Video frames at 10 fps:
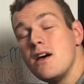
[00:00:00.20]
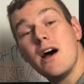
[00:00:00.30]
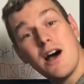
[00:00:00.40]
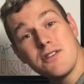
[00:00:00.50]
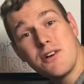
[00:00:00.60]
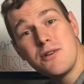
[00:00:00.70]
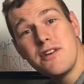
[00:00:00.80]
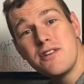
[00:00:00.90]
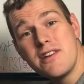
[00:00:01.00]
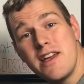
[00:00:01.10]
How's it going
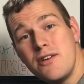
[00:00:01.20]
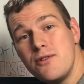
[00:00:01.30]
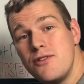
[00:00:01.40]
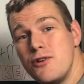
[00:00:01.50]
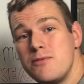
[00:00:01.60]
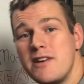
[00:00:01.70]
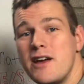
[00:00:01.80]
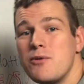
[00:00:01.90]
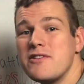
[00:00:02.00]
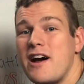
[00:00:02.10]
there today, YouTube?
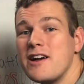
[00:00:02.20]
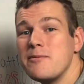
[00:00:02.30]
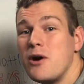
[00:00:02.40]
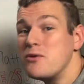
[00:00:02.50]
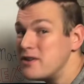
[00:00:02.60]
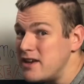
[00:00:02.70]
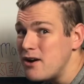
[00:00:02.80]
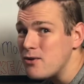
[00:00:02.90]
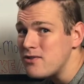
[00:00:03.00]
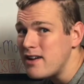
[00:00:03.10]
Today we're talking about
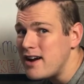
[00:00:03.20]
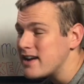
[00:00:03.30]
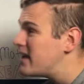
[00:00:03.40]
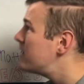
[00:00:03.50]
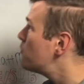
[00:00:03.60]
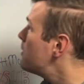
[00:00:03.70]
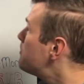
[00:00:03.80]
NIO stock and what